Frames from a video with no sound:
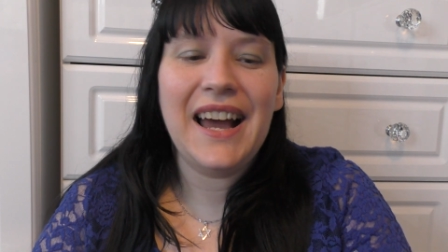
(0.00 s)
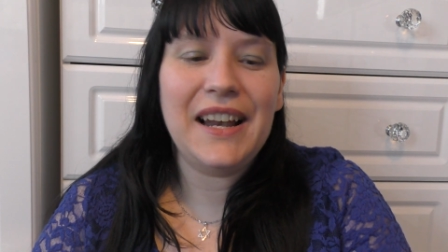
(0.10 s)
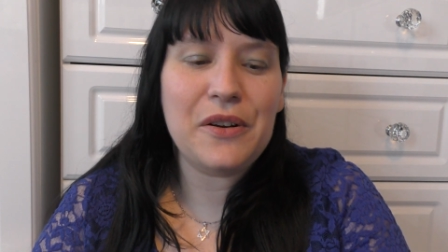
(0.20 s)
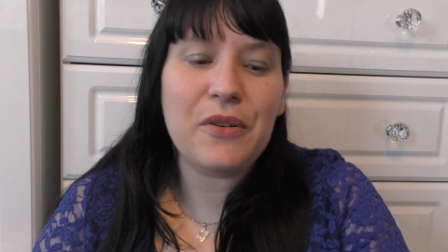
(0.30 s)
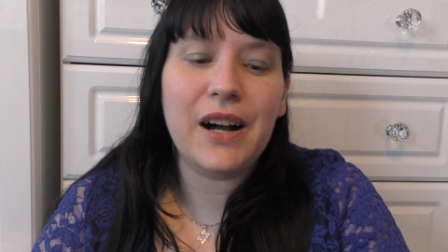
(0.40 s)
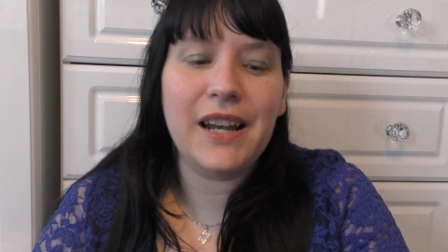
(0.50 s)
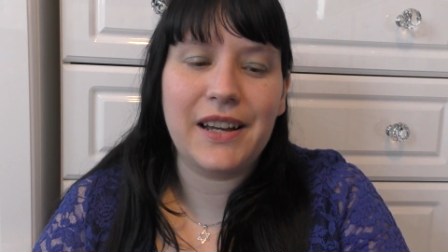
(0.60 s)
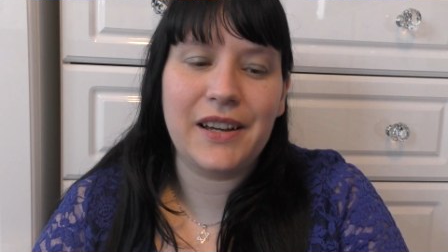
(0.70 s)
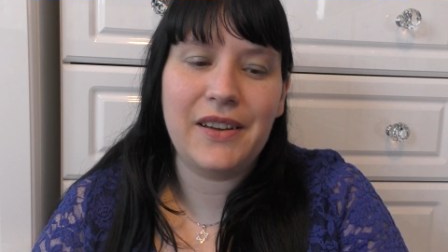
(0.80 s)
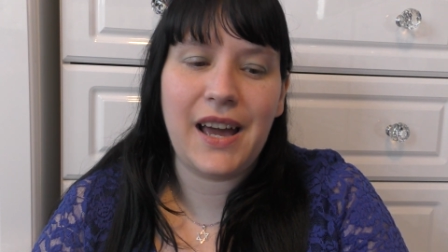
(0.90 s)
a little while
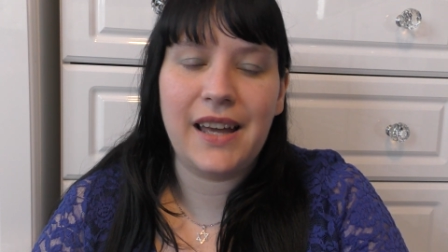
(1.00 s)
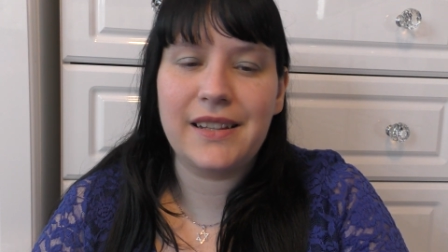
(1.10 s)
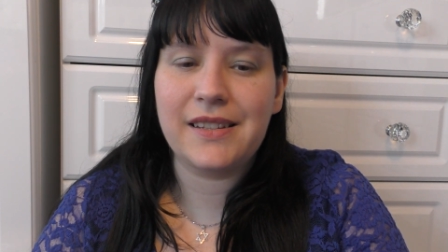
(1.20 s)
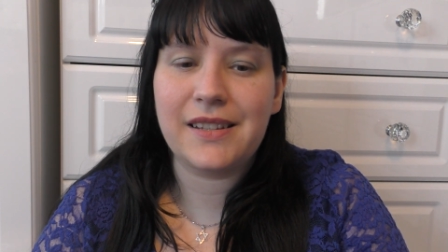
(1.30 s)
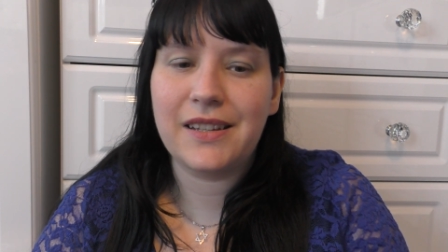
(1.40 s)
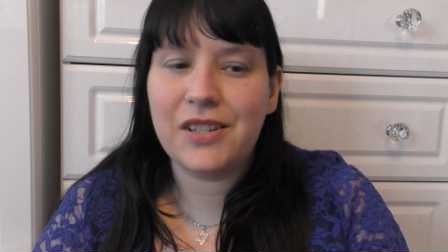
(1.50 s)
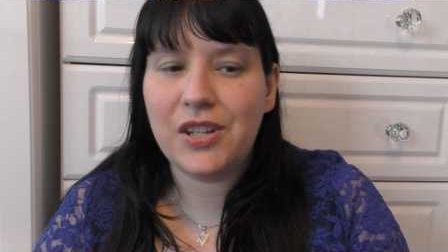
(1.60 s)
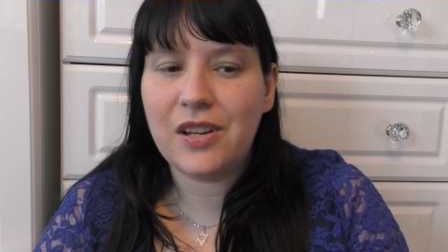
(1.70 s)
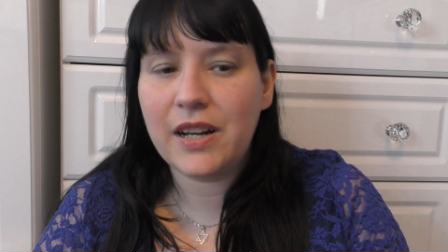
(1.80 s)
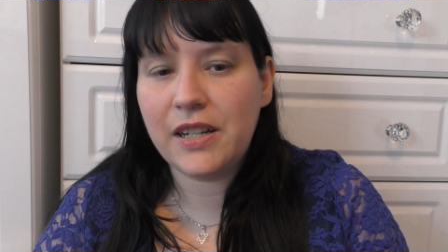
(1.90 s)
ago, and
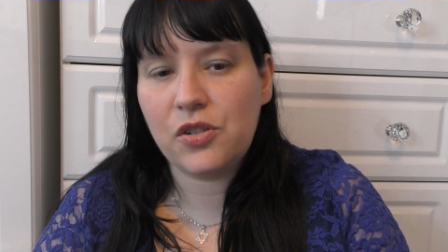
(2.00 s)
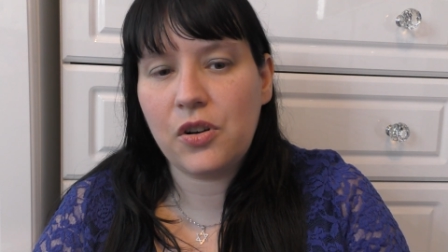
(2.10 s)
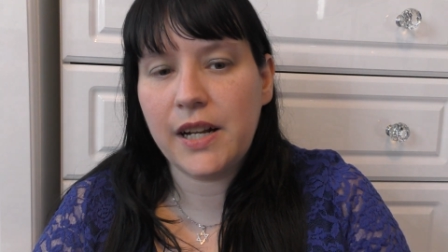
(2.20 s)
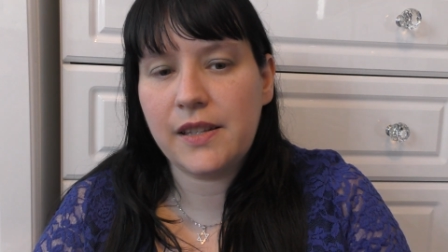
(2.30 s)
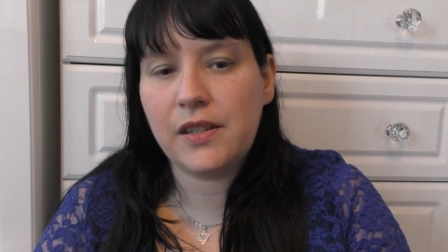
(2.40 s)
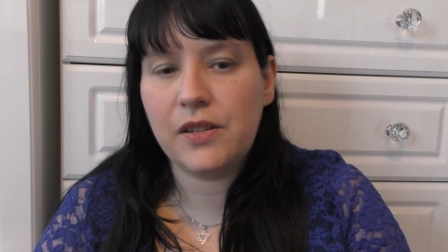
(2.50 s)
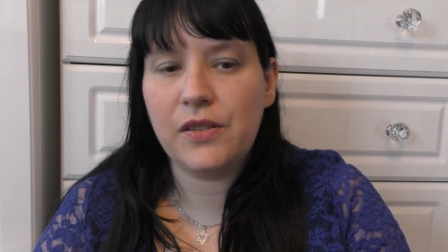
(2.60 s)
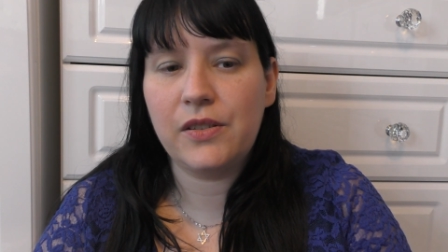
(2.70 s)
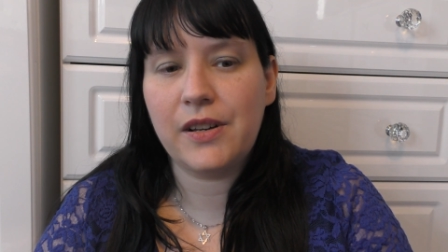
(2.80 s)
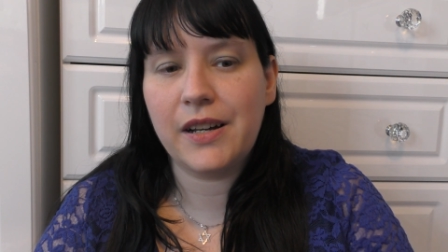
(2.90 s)
she kind of tried
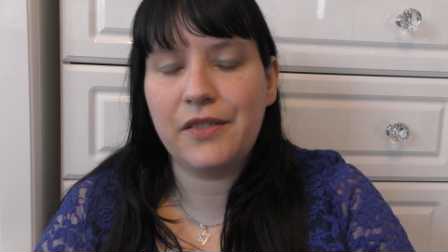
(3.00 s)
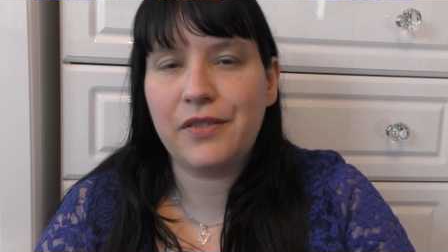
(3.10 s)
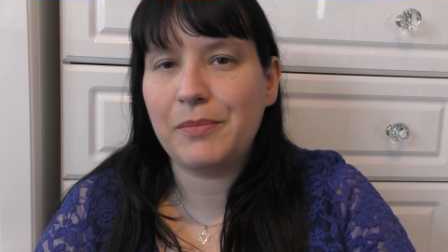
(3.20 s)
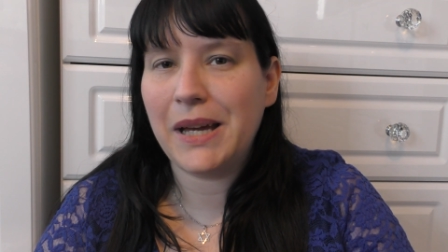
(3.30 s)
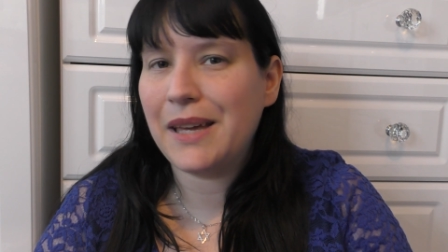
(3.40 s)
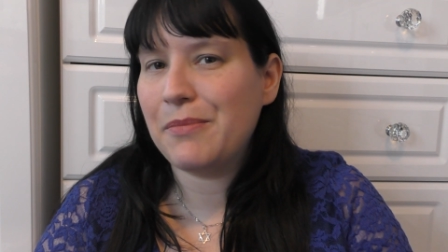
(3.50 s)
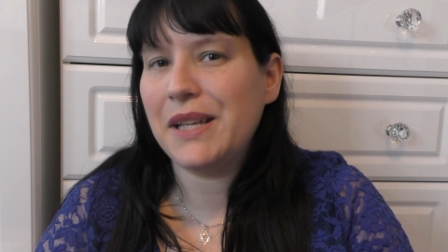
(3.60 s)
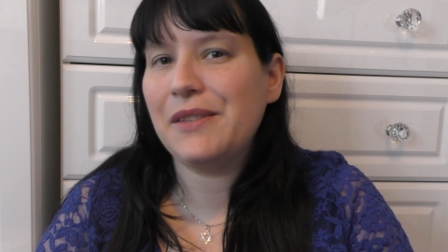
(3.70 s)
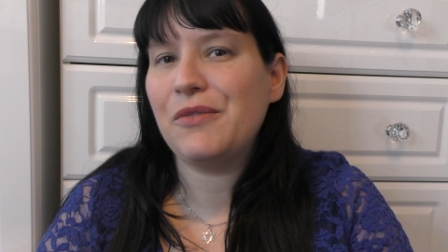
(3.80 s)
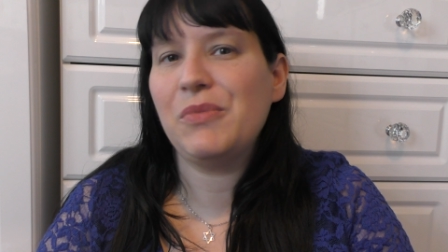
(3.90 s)
to kind of make
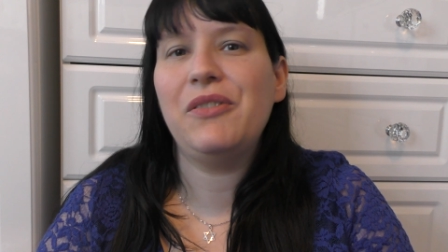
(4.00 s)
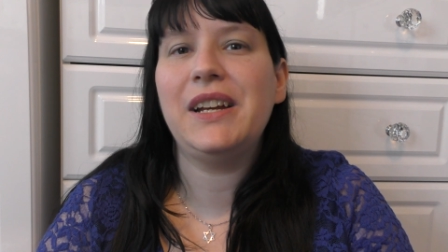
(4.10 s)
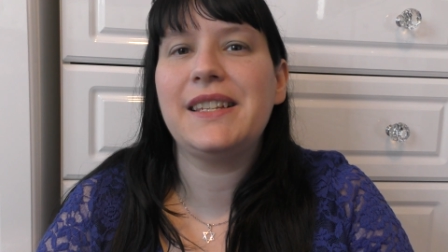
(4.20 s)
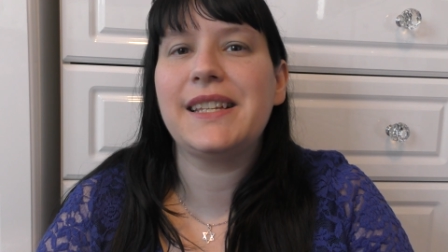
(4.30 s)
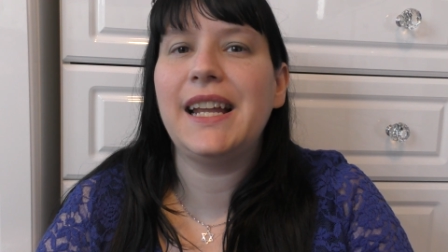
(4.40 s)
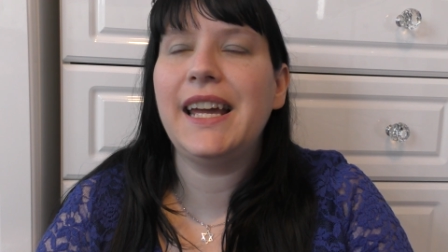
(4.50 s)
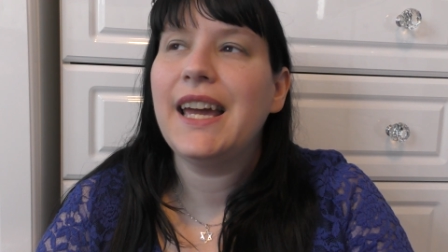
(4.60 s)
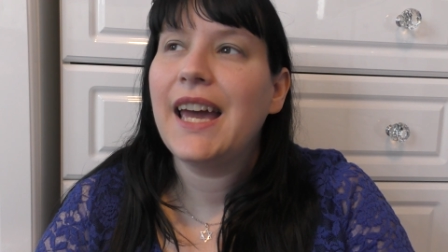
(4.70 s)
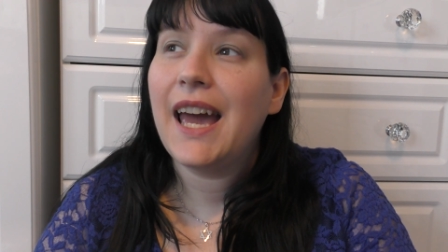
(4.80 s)
amends with me recently.